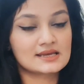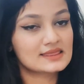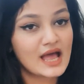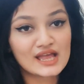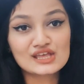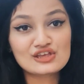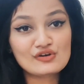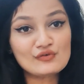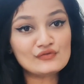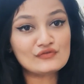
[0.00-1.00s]
Thank
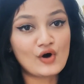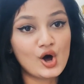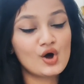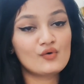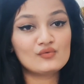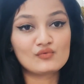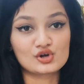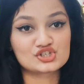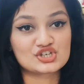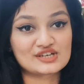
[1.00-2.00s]
you for
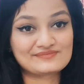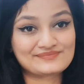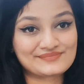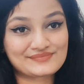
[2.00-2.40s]
watching.